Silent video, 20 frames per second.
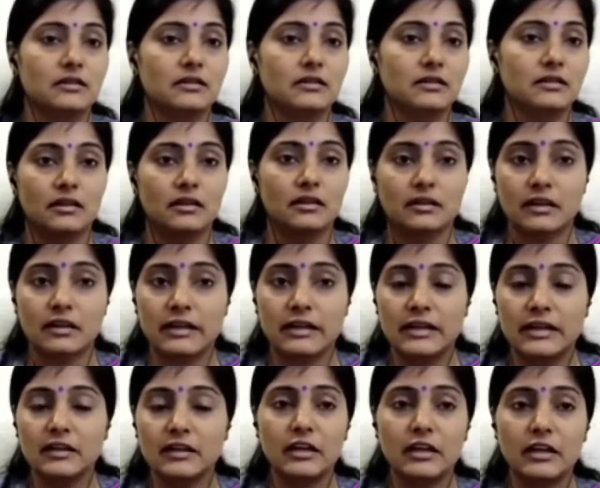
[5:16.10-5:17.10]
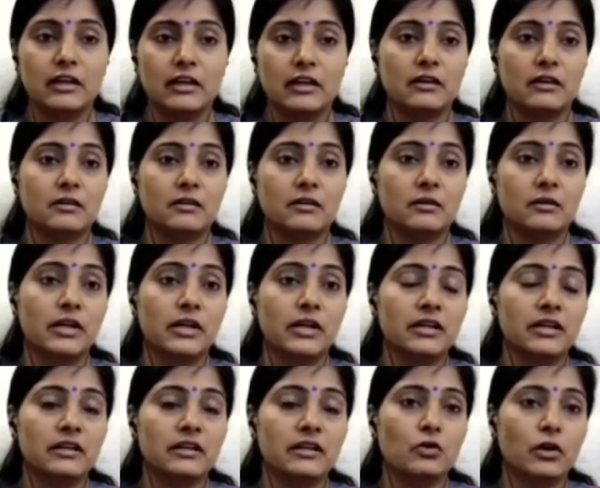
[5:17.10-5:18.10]
a
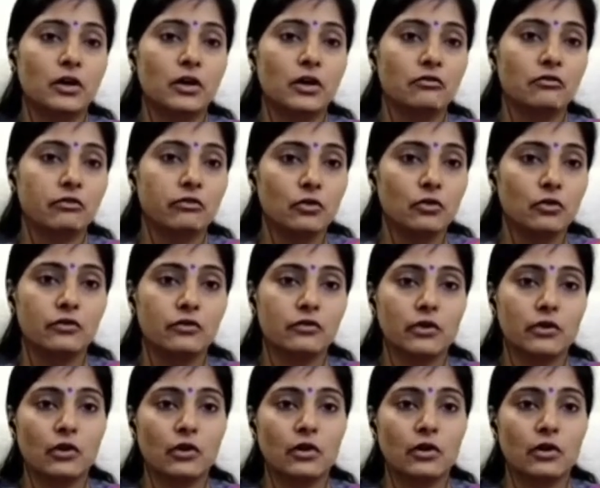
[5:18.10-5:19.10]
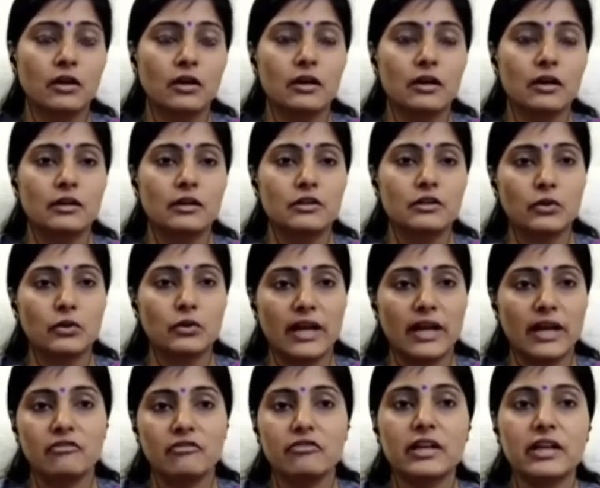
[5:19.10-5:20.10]
clean cooking fuel for all. So
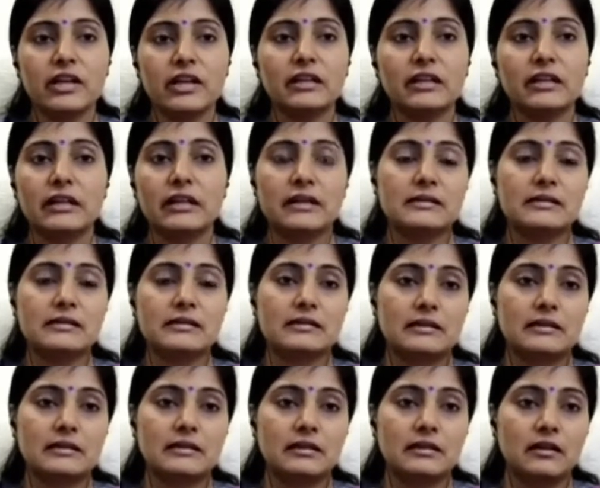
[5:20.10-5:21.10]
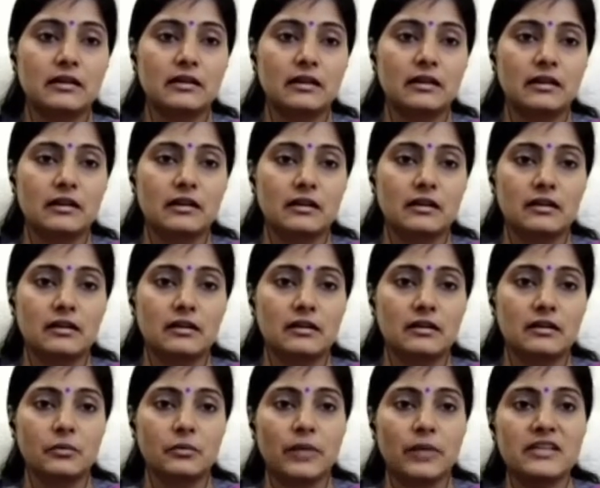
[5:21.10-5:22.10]
everything is
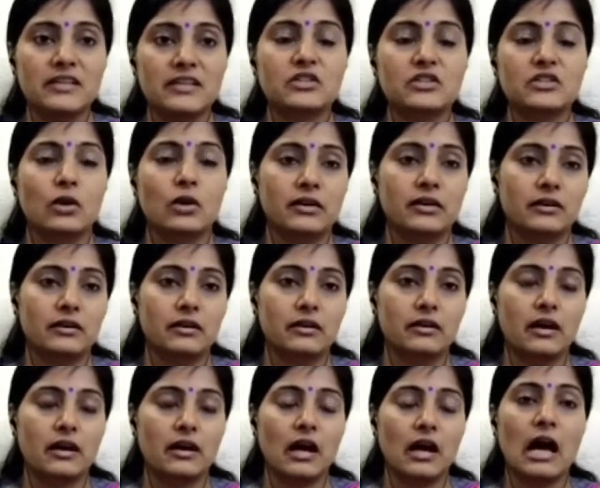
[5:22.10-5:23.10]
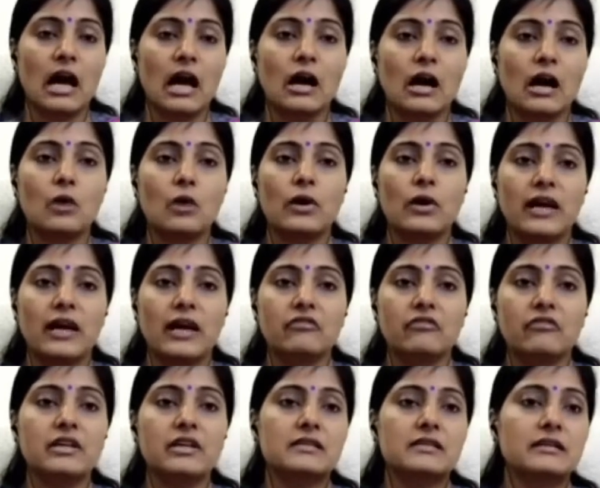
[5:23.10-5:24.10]
based on how
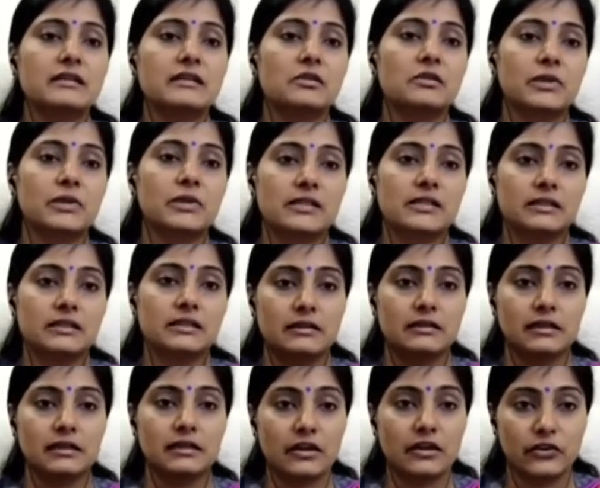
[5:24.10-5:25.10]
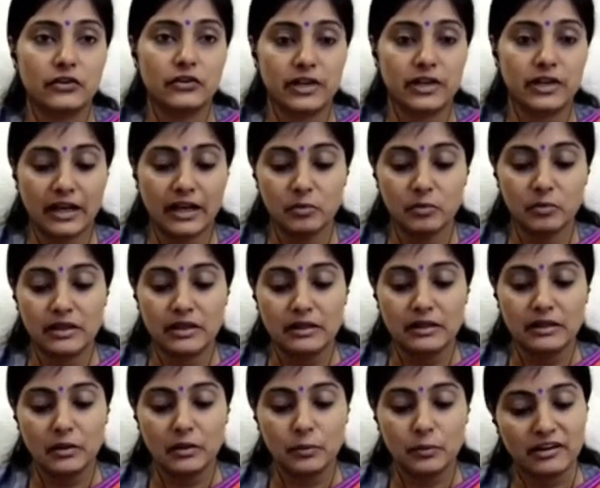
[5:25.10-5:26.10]
every single person in the country can be
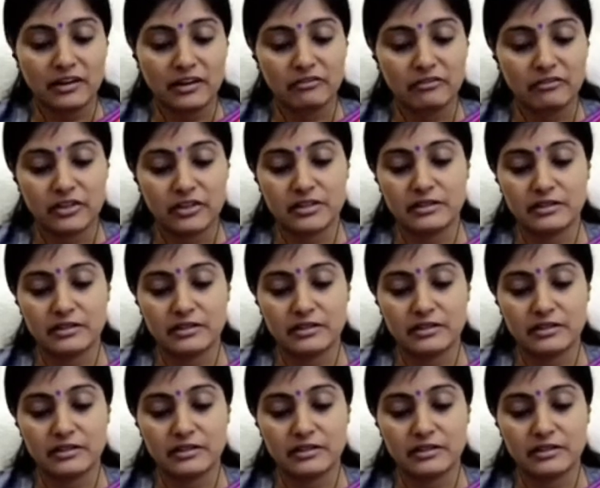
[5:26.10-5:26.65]
benefited.